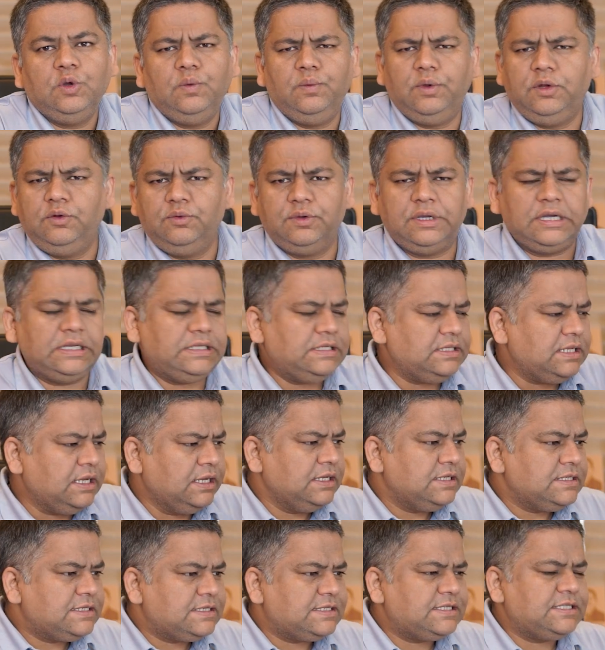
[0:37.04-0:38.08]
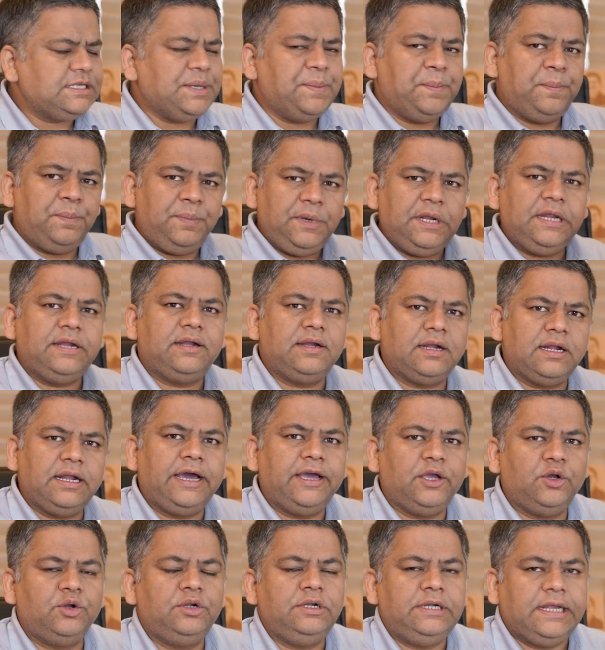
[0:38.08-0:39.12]
where you can simply
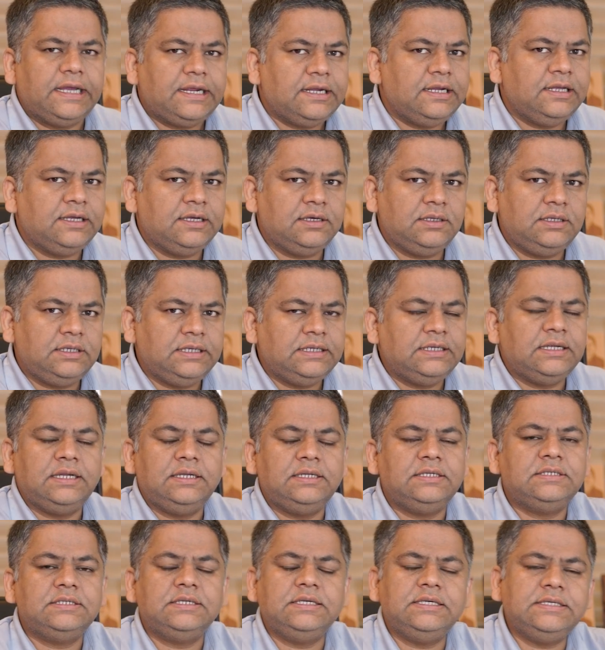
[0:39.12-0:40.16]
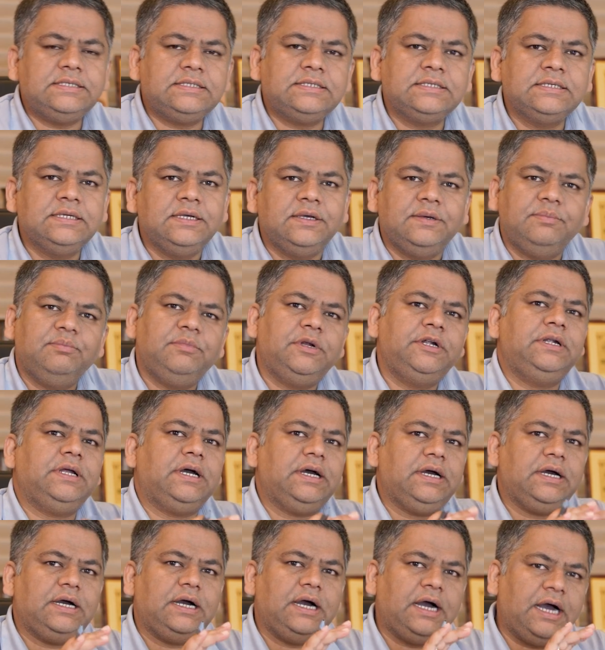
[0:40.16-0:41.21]
rely on technical analysis.
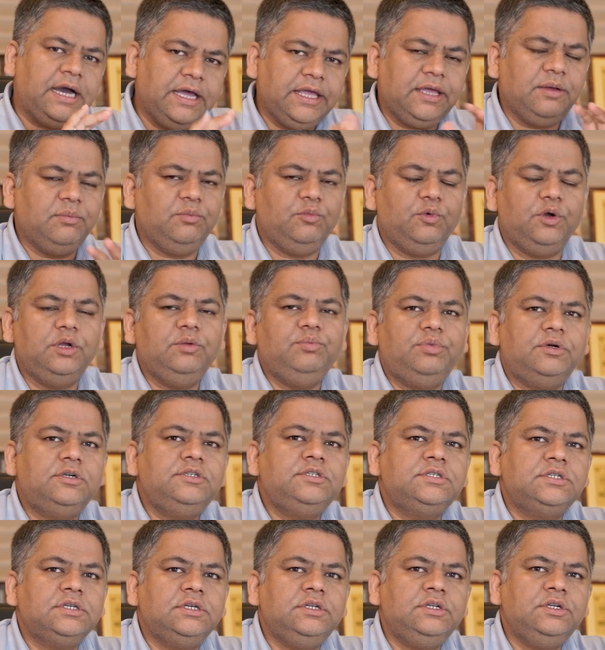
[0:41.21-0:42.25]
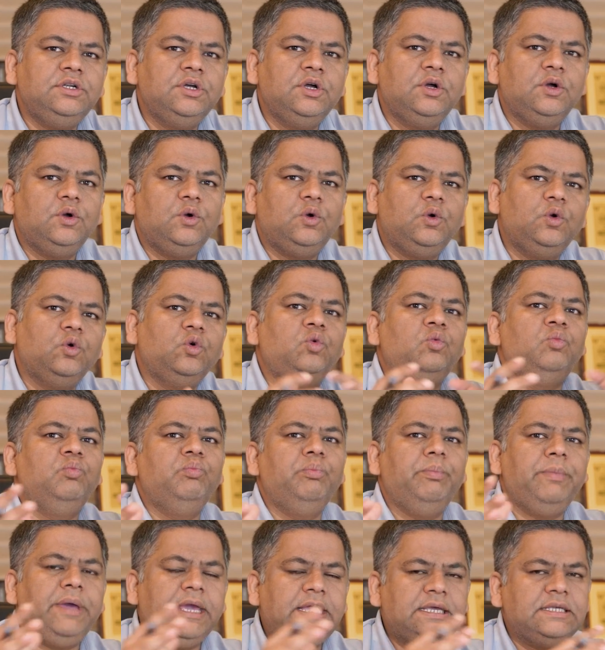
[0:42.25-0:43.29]
But I am one person who
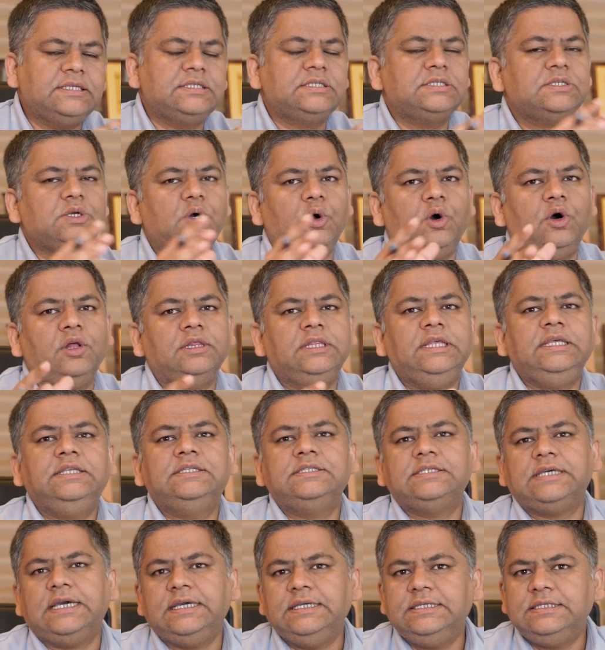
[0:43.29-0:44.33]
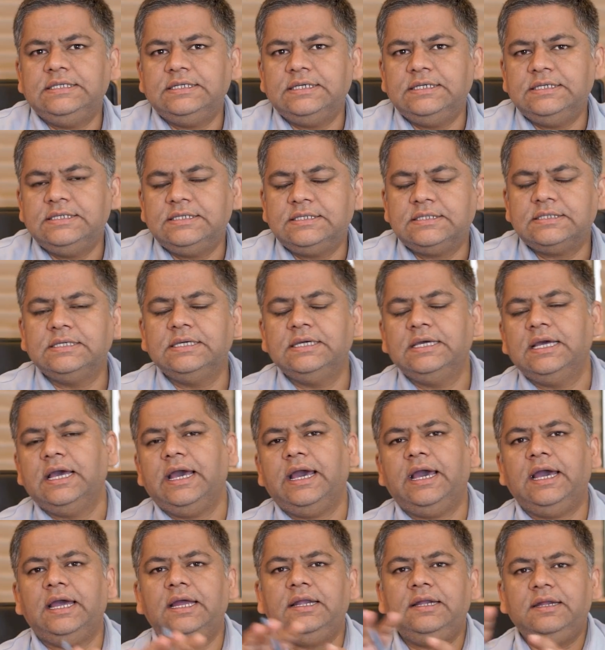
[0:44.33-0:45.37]
mix all these sciences
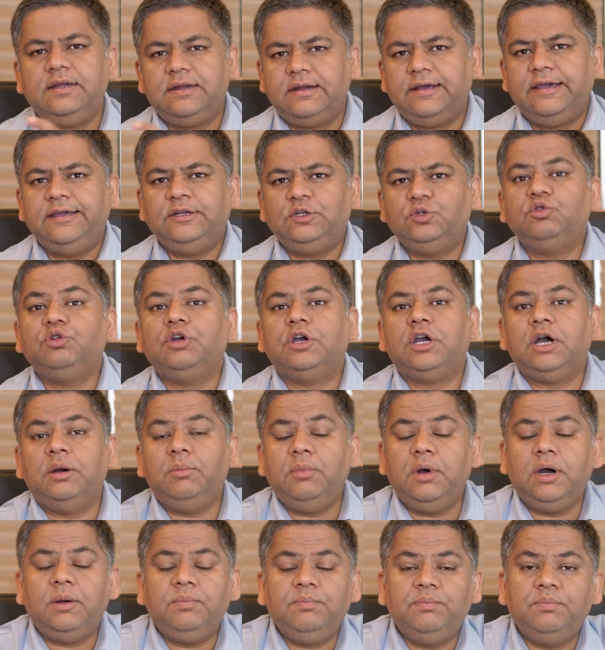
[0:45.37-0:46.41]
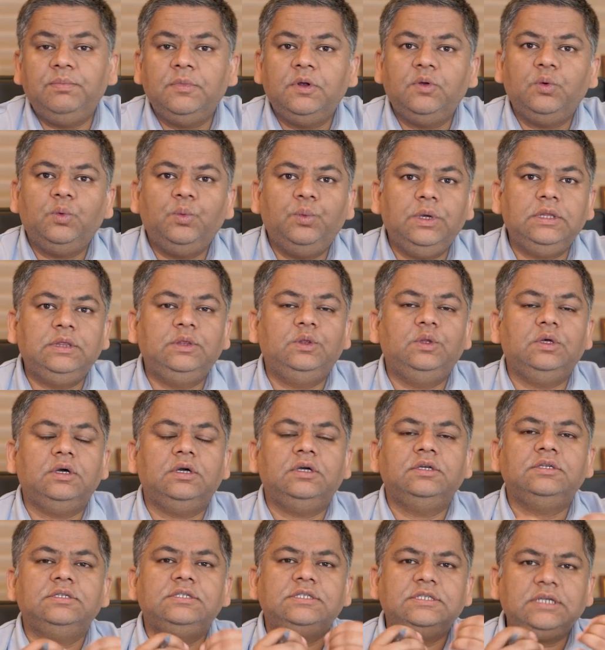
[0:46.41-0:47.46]
and try to come up with
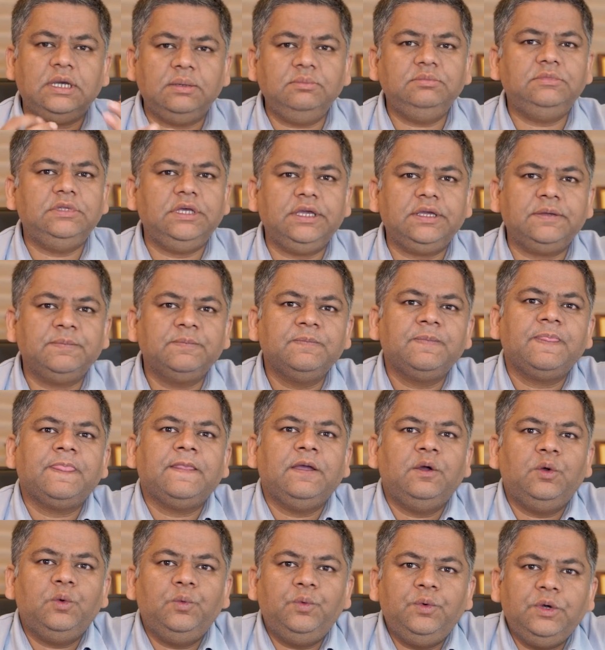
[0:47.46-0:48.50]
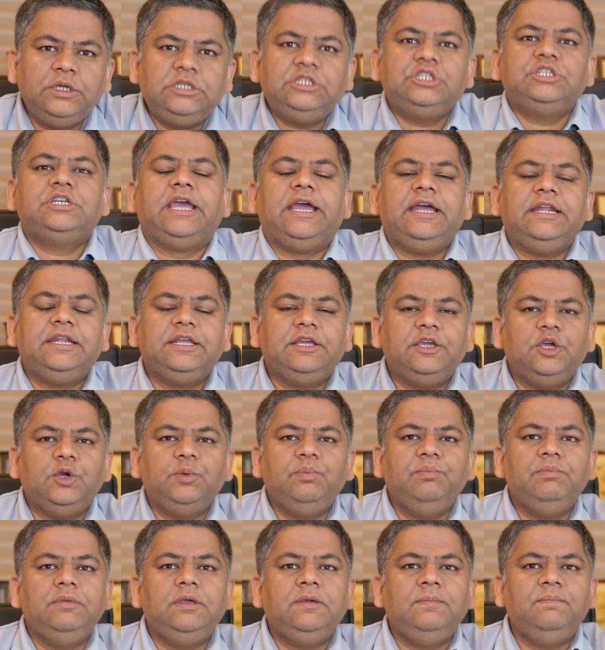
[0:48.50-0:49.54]
something which can give
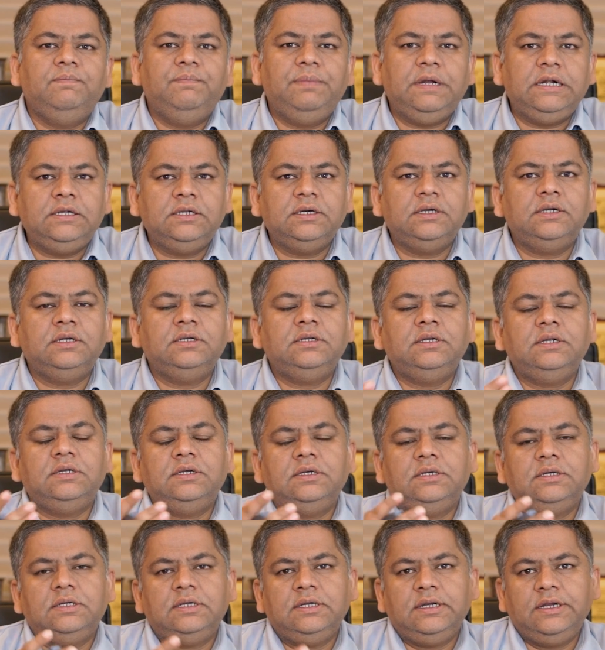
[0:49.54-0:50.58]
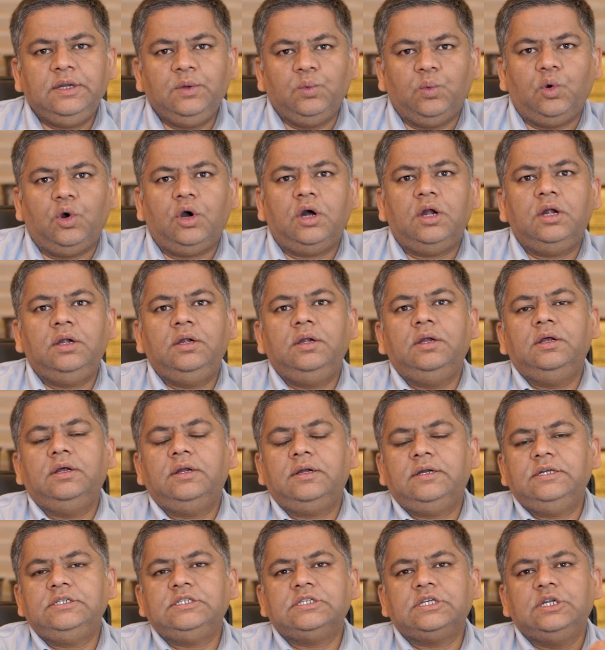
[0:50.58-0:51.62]
me better reward,
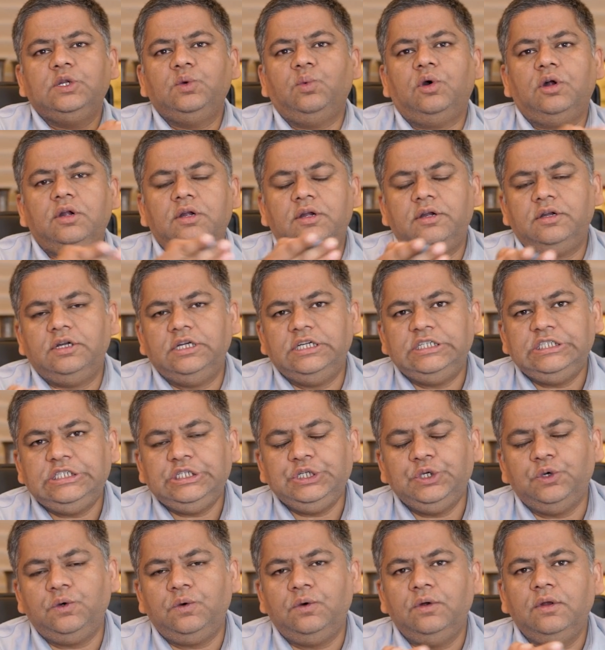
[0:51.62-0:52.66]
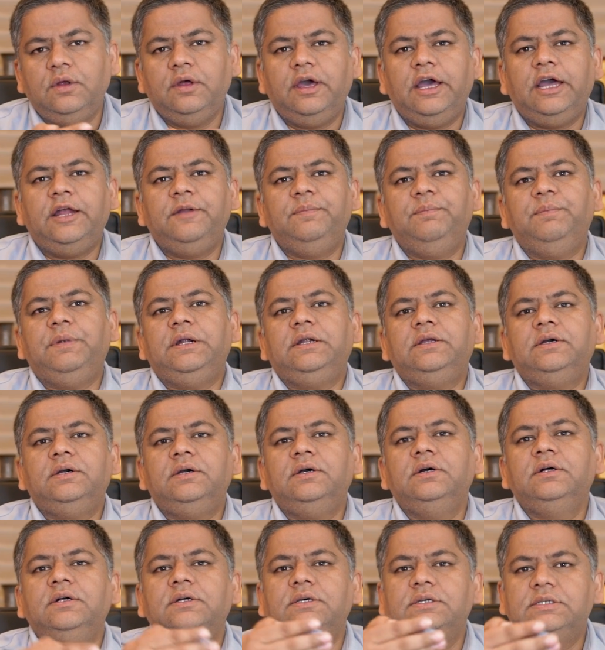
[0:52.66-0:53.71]
risk reward ratio and better
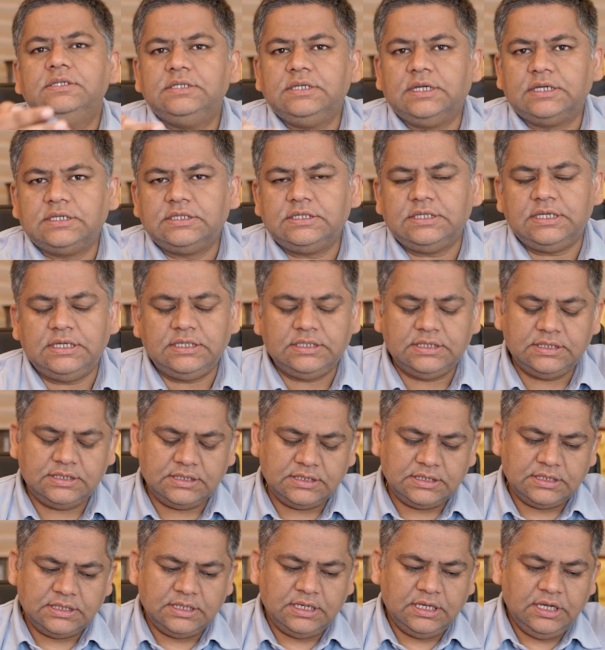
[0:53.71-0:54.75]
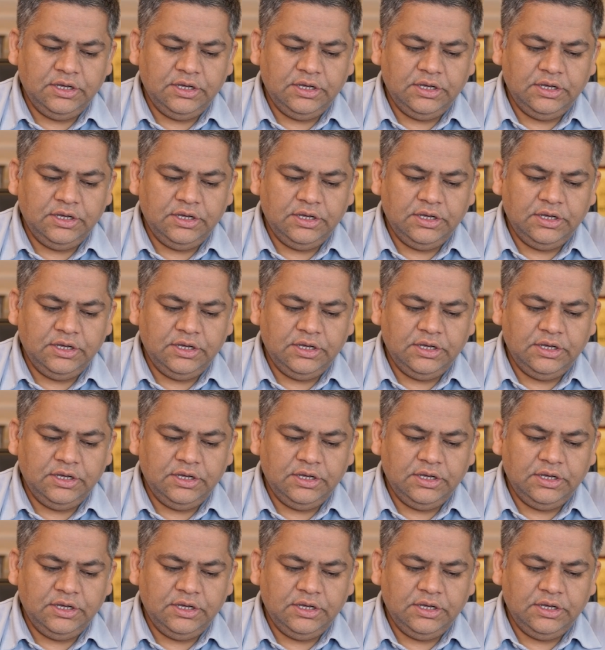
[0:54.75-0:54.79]
success.